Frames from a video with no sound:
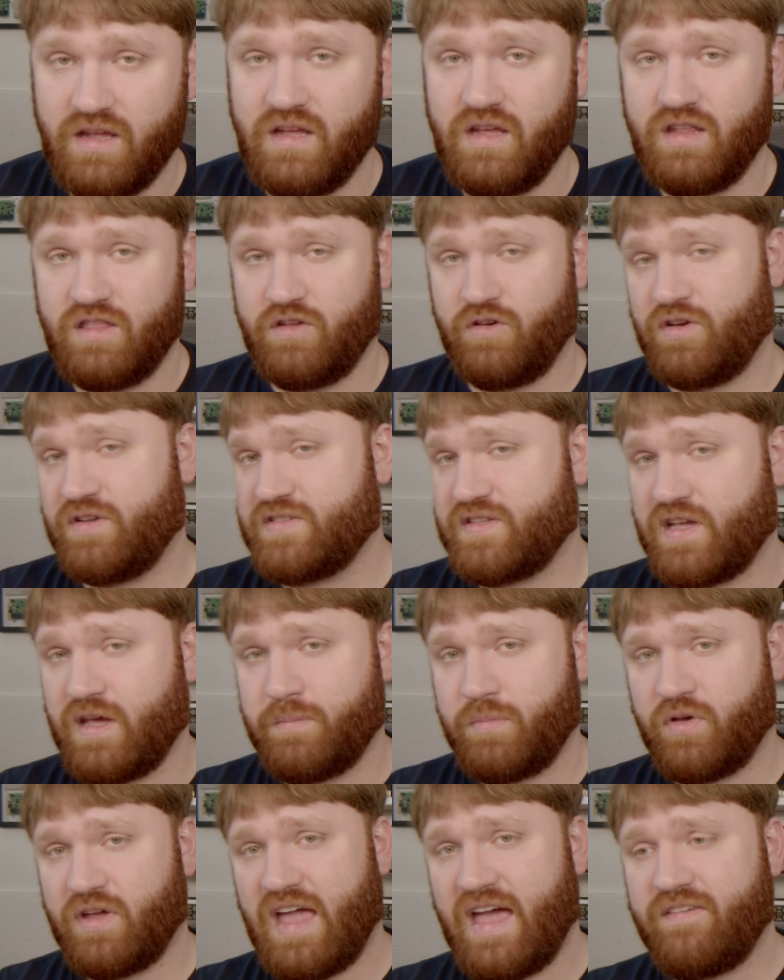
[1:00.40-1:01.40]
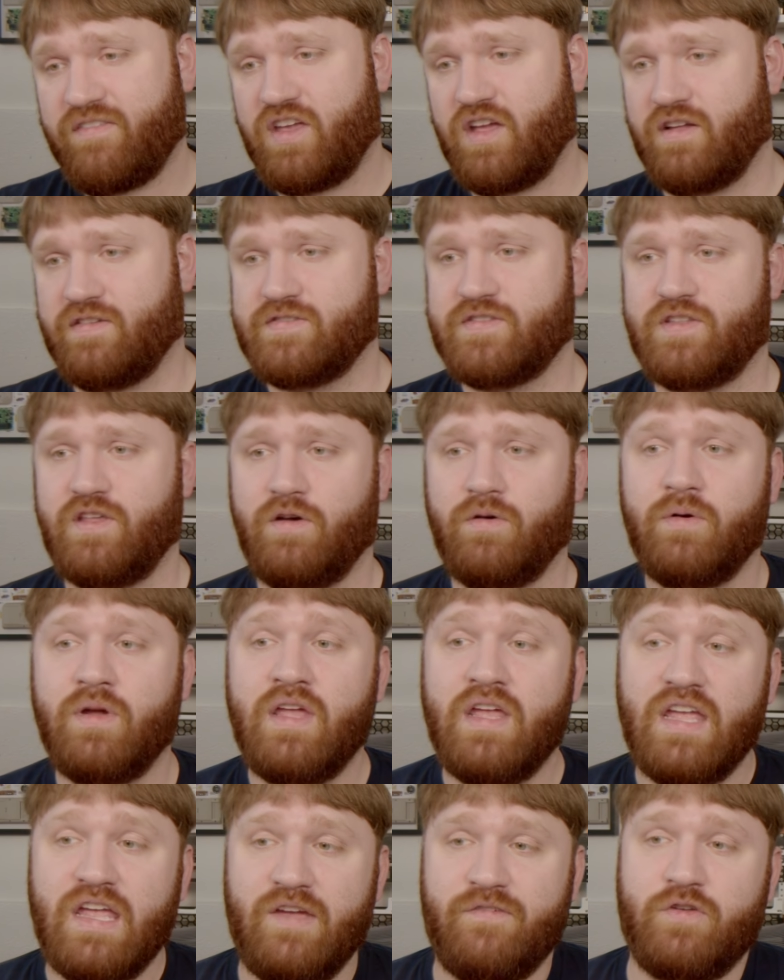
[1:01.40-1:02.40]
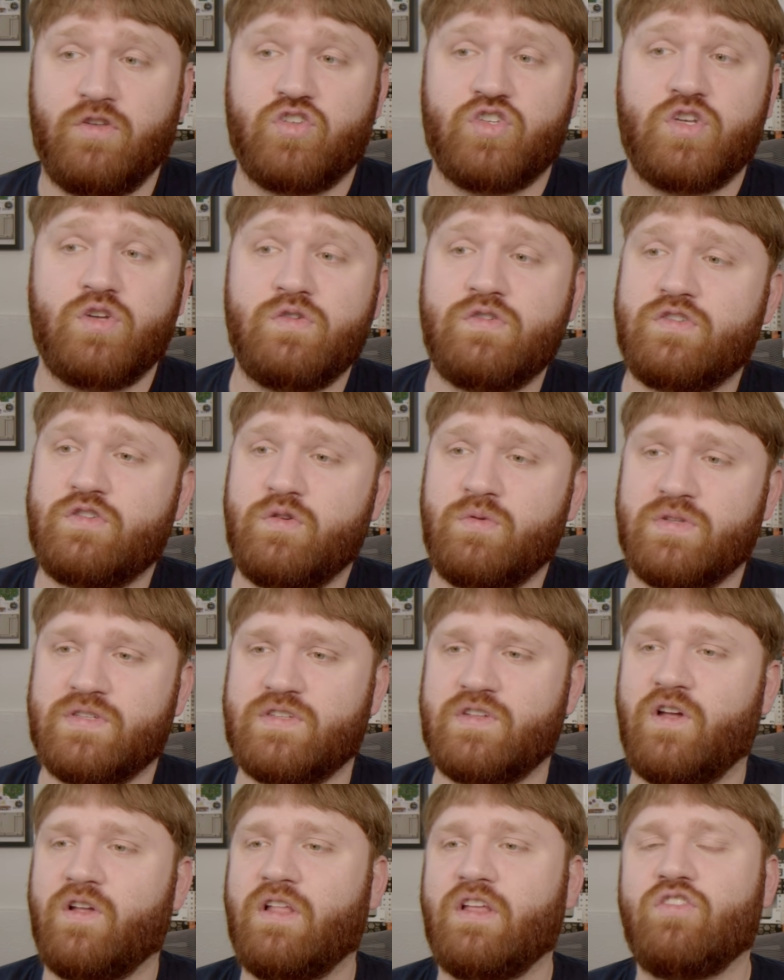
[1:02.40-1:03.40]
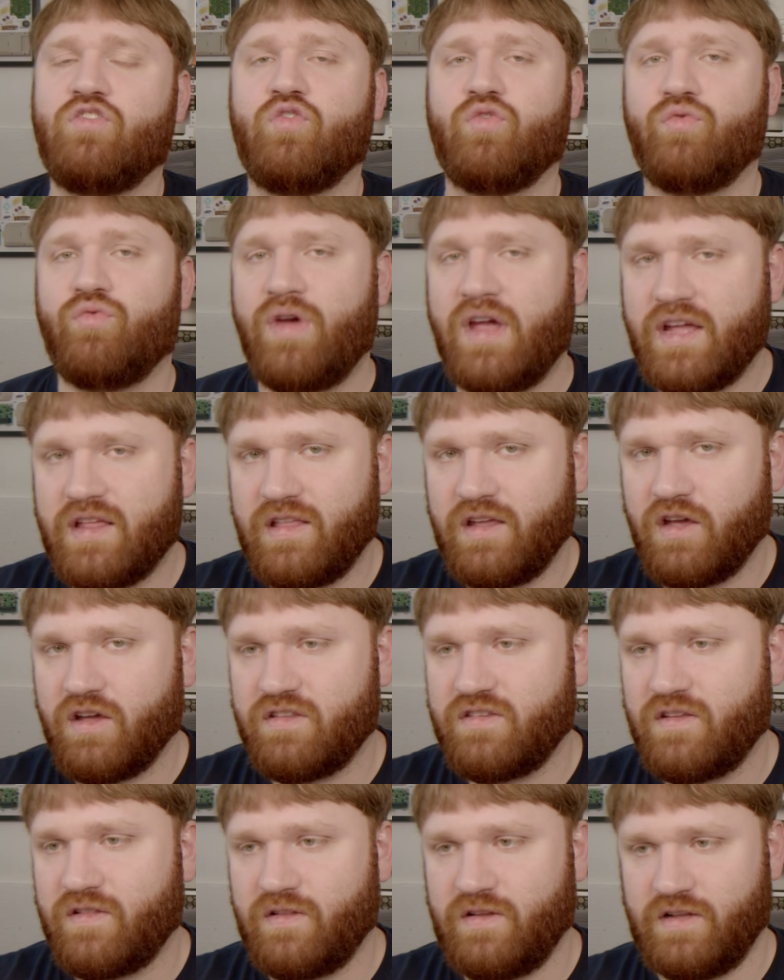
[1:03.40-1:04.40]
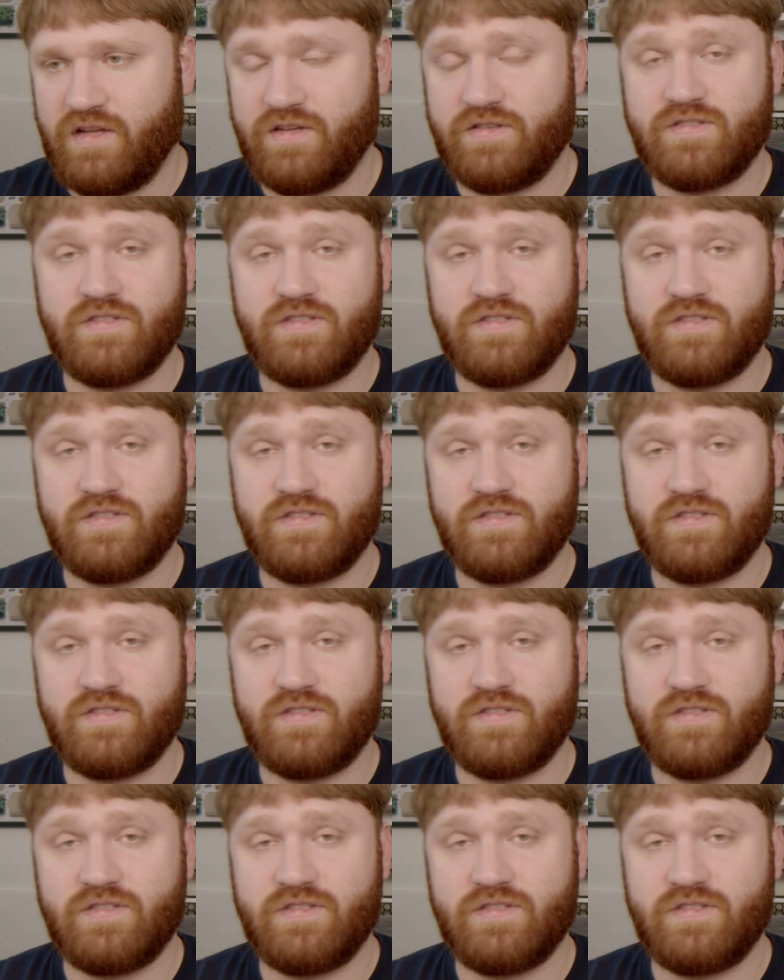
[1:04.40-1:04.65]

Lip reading: There is a couple caveats though. If you choose to install it directly onto Linux,